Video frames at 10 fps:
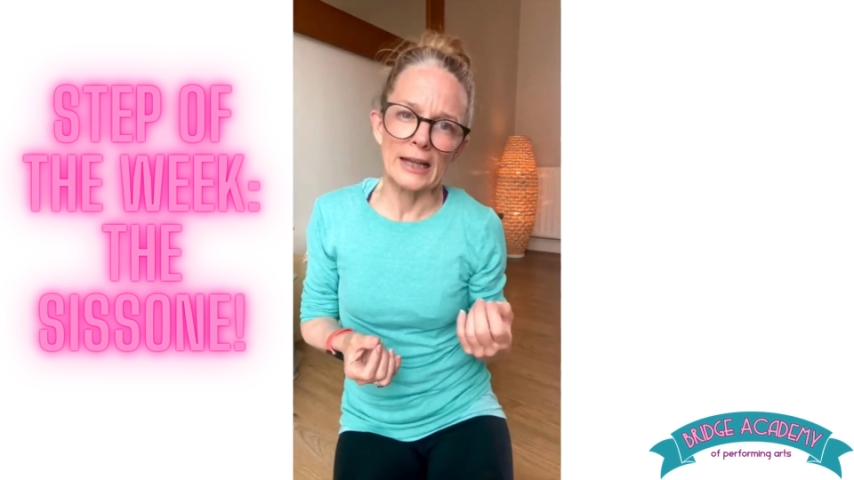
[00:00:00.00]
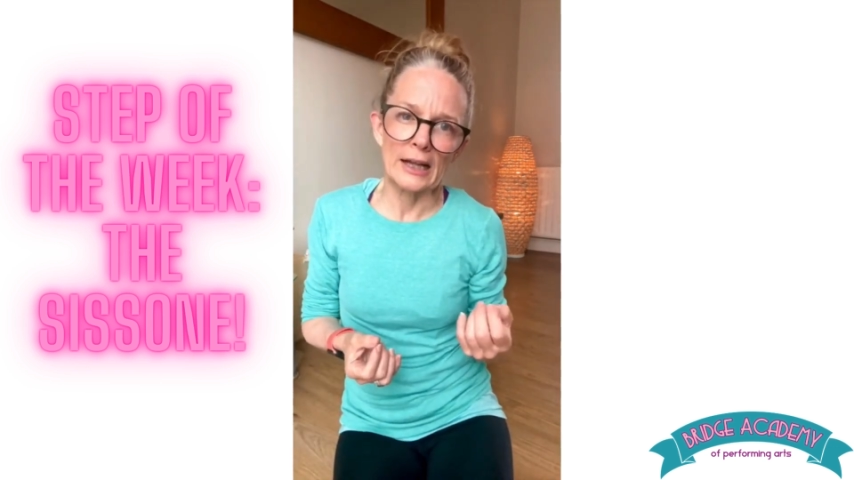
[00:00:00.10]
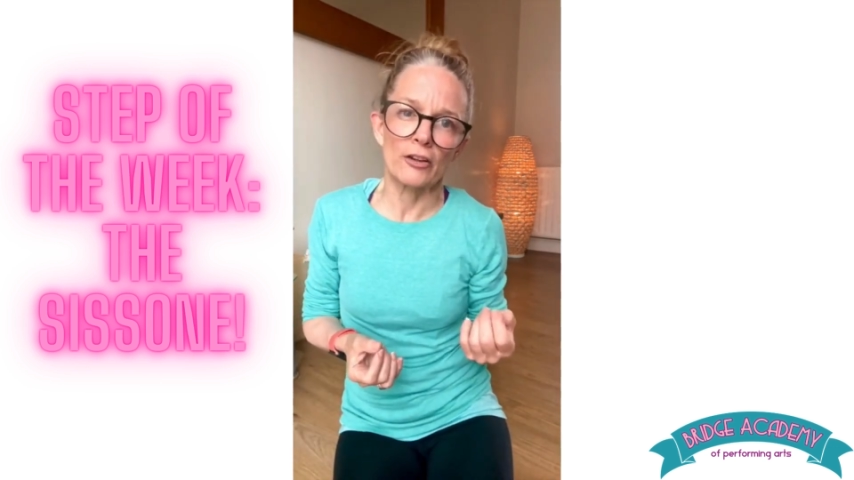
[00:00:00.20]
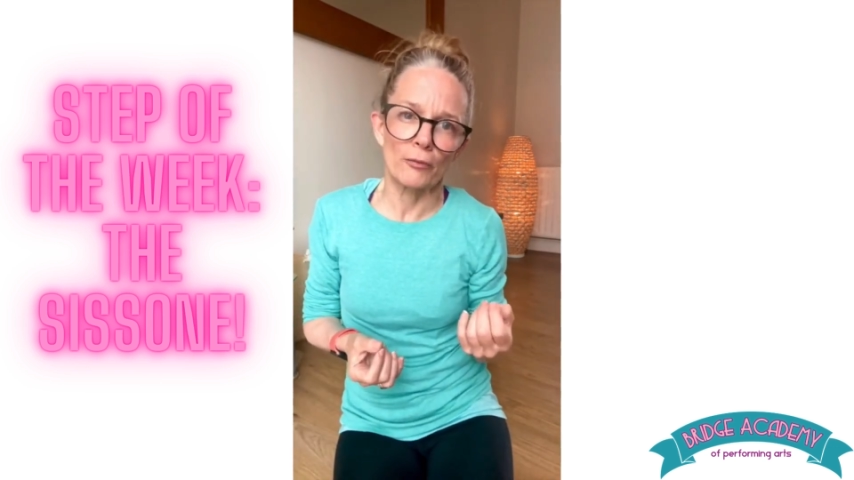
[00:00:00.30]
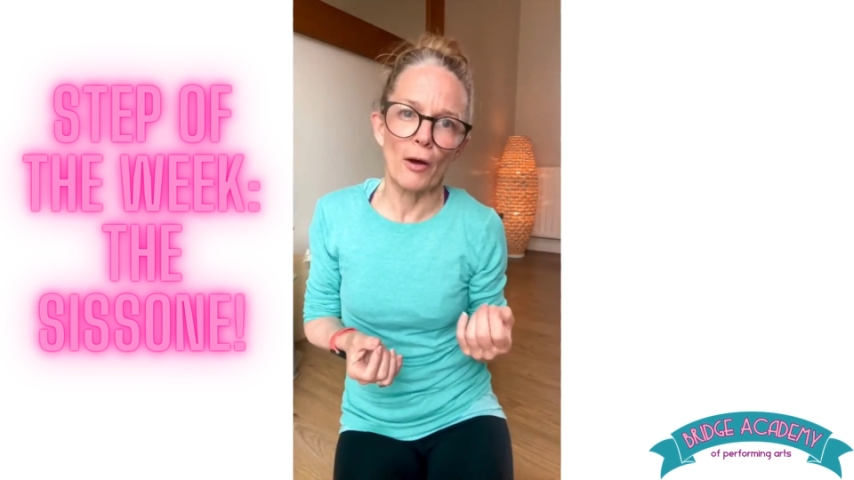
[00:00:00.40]
leg
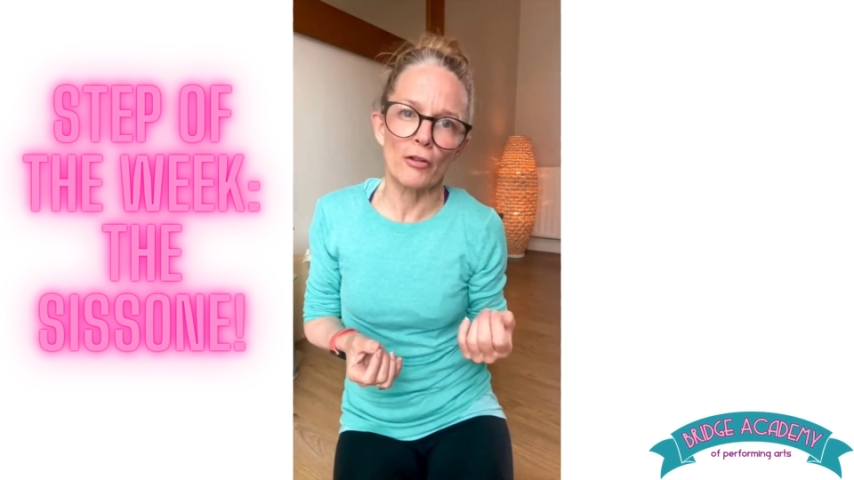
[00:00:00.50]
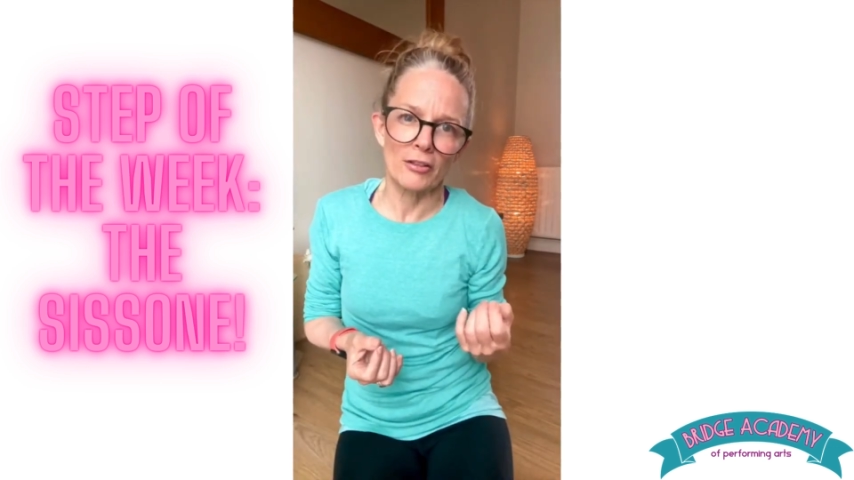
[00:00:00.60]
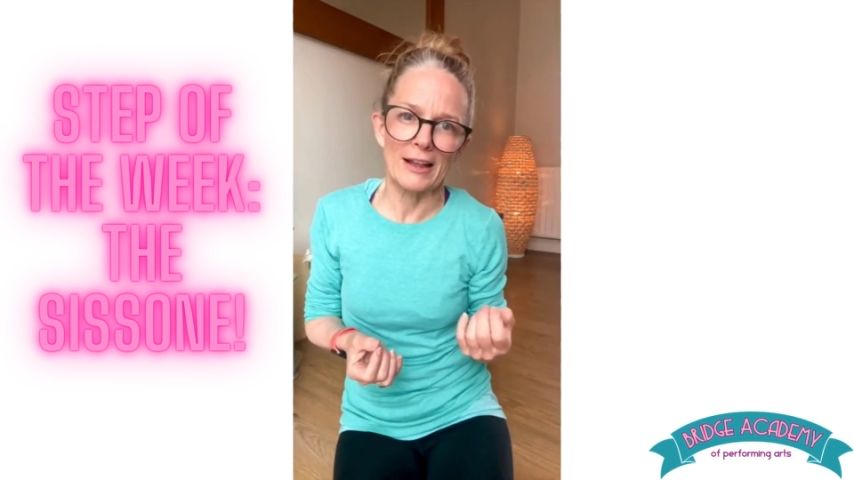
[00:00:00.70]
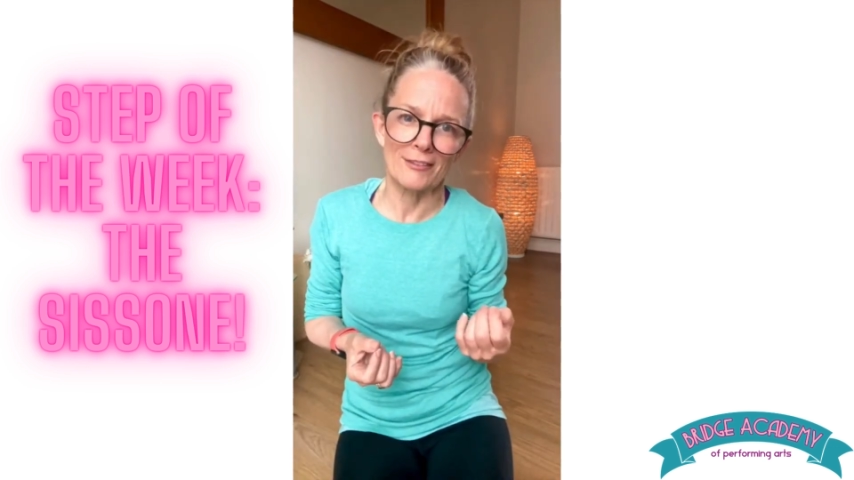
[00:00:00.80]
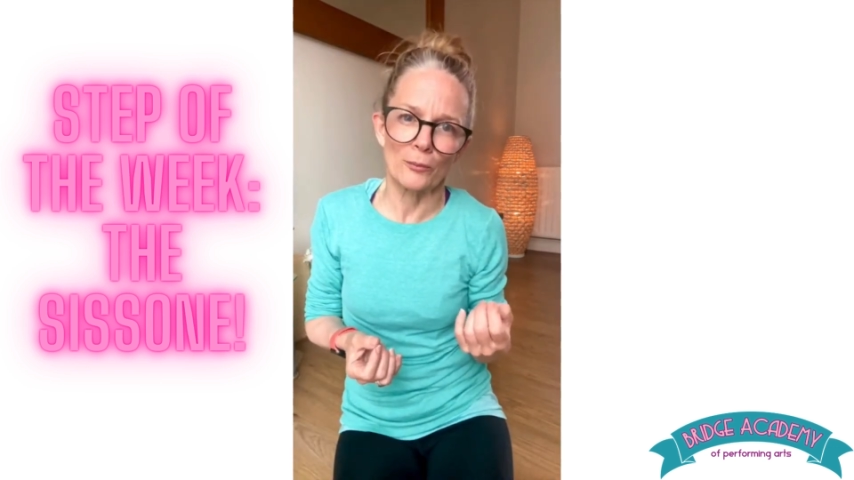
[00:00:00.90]
because both
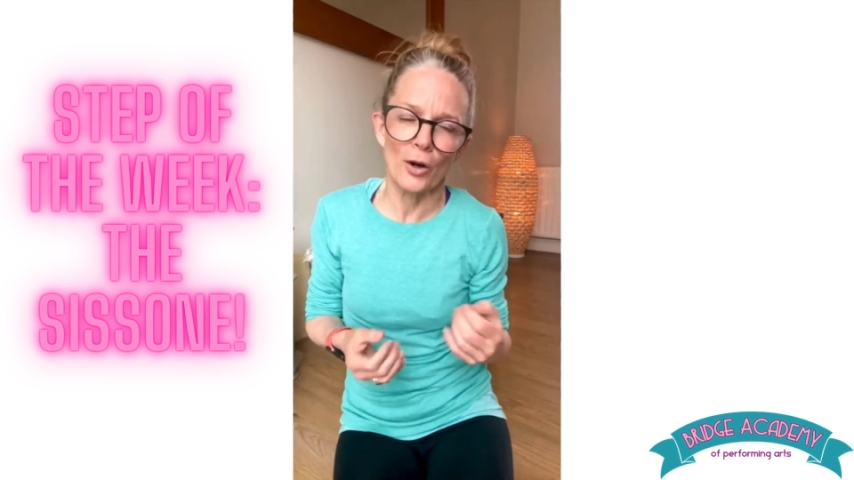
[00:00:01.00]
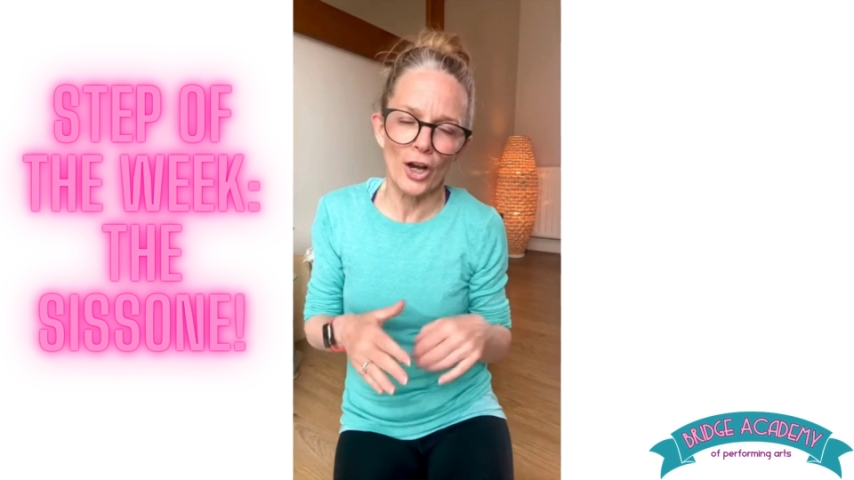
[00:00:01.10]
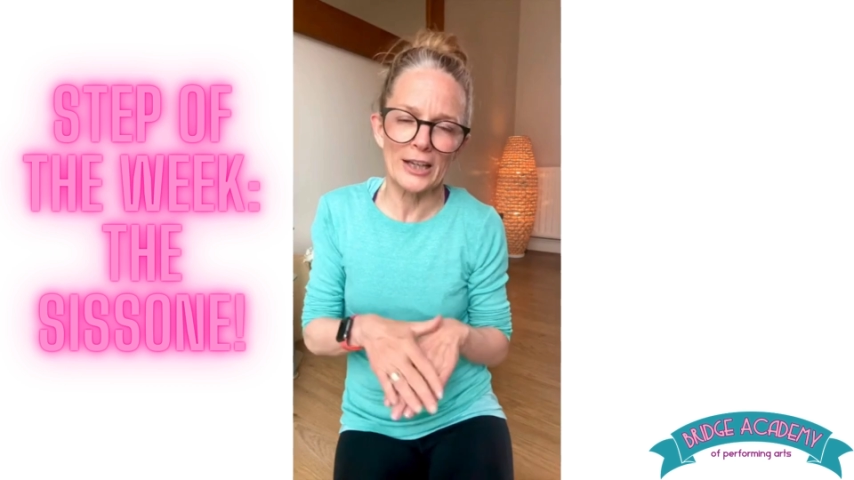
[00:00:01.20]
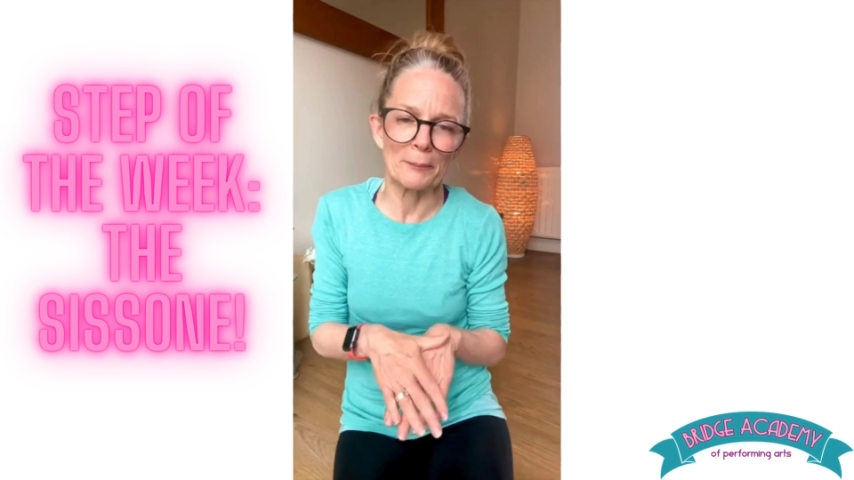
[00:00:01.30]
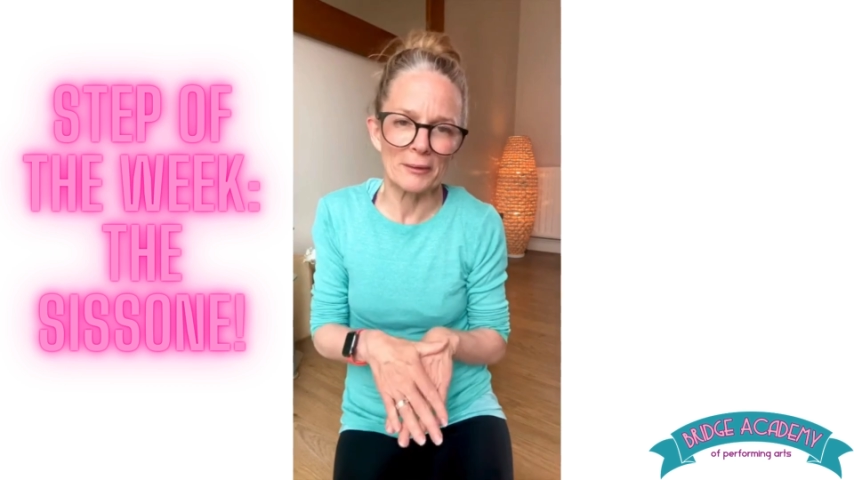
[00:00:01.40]
legs are working,